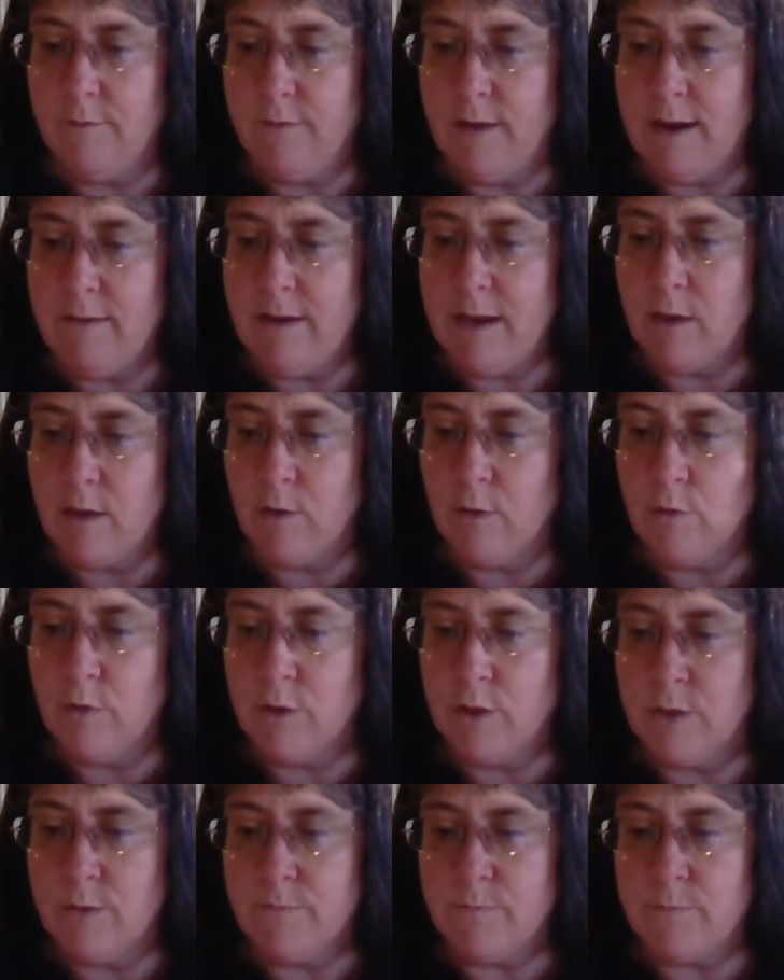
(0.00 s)
very
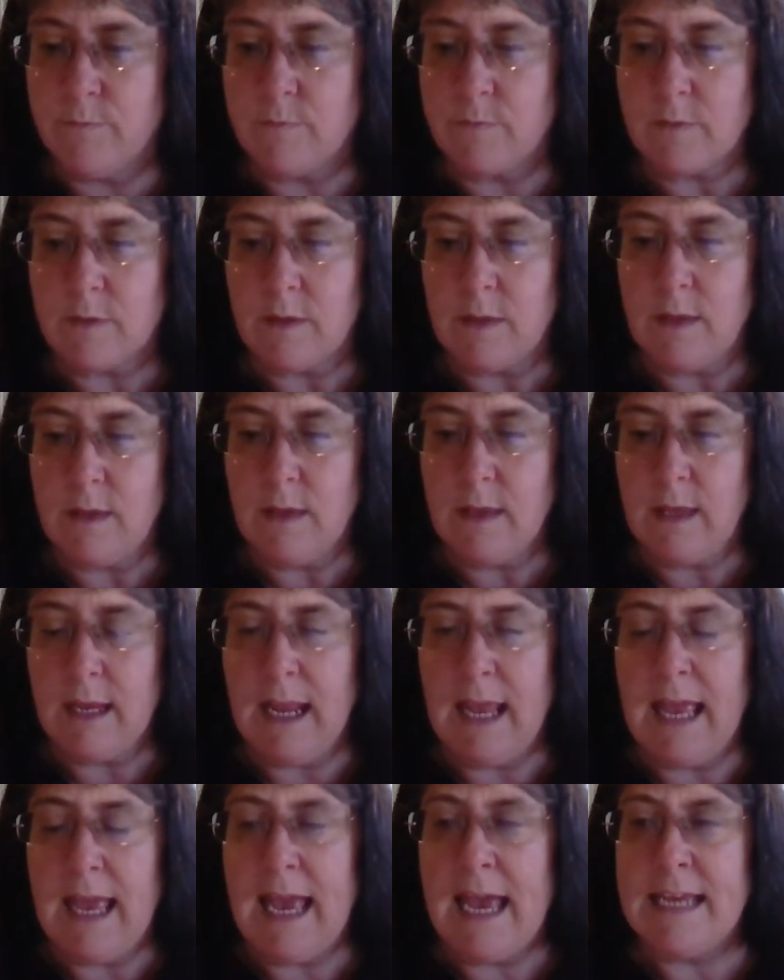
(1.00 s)
good
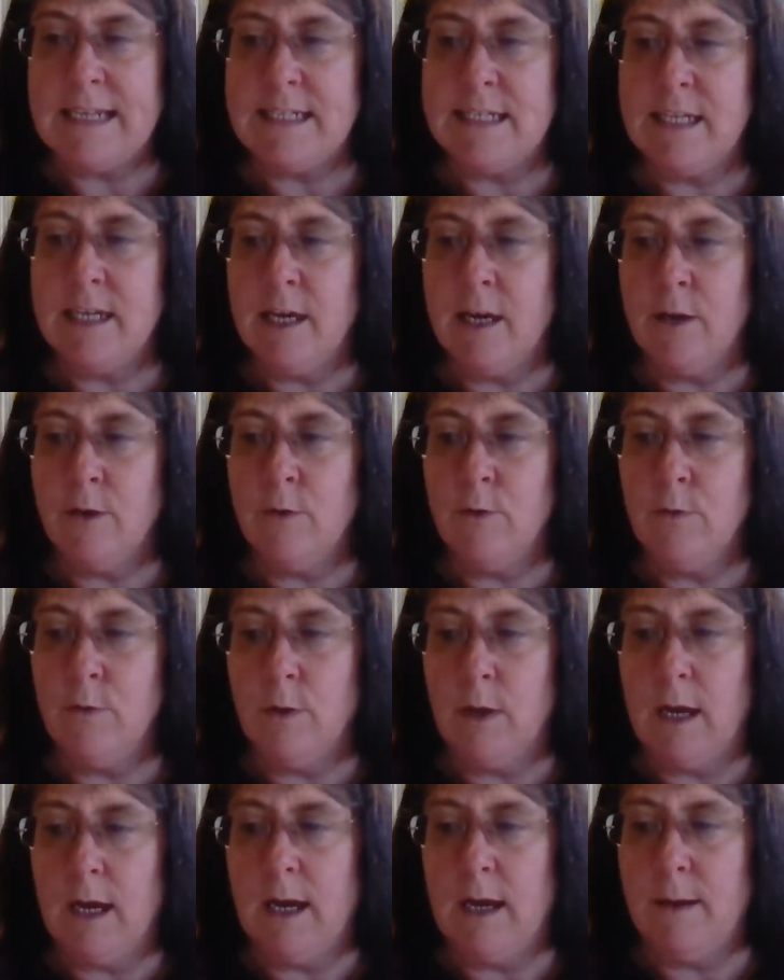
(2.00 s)
SEO